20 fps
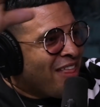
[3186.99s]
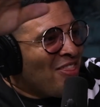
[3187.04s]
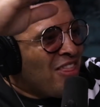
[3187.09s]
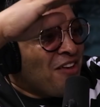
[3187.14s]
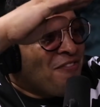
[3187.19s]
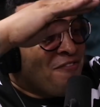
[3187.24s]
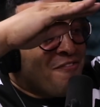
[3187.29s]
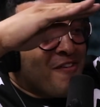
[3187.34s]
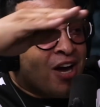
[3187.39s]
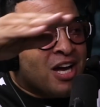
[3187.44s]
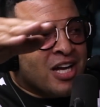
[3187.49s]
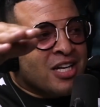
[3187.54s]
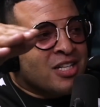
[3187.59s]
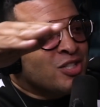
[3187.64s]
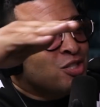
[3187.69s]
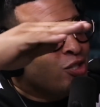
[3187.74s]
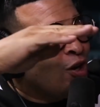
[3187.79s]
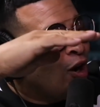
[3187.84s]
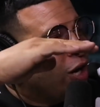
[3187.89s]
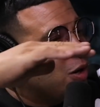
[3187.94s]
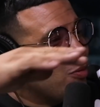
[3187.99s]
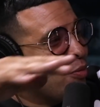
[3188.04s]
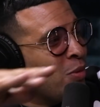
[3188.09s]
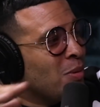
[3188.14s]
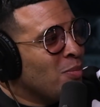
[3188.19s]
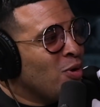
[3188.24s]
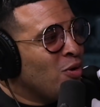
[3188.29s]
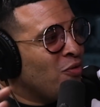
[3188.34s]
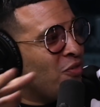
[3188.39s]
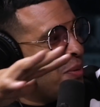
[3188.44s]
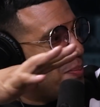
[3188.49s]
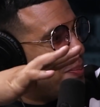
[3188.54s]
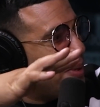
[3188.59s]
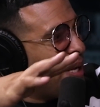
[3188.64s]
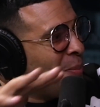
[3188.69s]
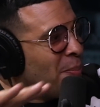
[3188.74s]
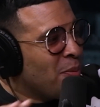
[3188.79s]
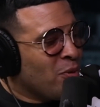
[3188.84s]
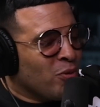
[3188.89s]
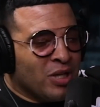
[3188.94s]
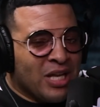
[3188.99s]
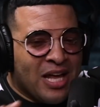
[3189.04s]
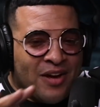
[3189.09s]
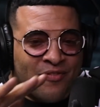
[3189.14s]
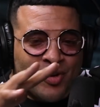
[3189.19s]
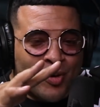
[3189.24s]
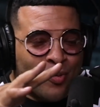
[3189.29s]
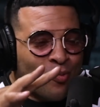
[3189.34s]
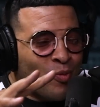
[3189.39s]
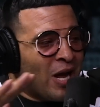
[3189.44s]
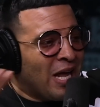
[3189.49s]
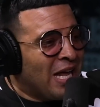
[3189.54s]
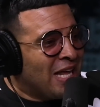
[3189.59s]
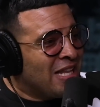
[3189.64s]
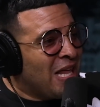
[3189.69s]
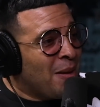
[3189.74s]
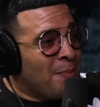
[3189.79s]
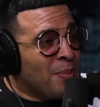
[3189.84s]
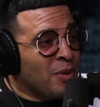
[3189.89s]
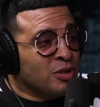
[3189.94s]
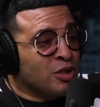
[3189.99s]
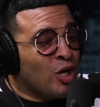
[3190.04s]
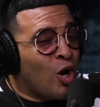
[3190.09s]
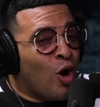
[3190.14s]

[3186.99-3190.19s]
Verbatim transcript: and they mm-hmm. fucking started removing people left and right and they built